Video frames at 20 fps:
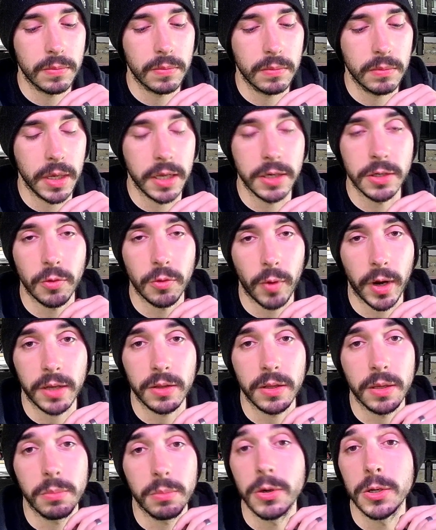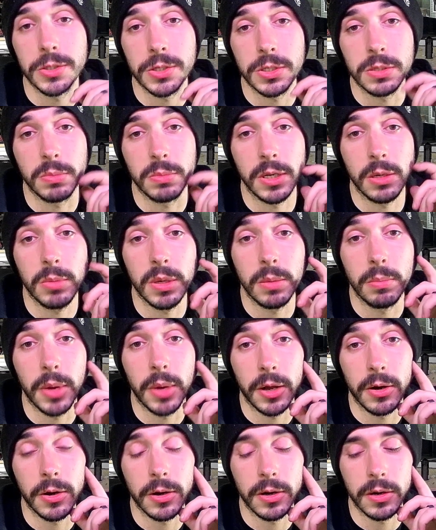indirectly pushes me to be
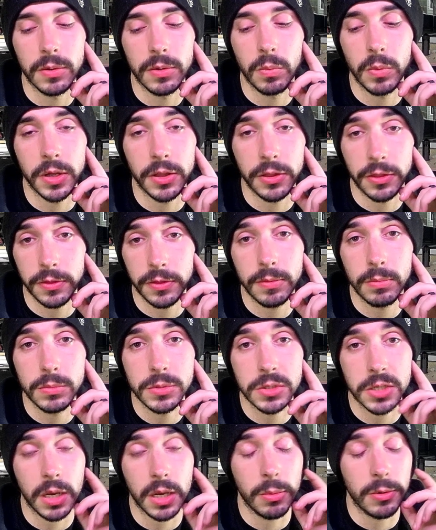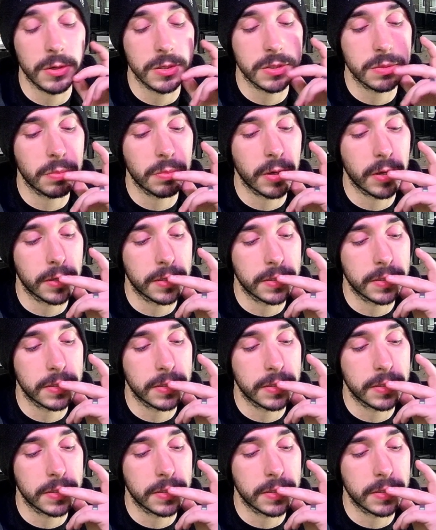better with sabers. But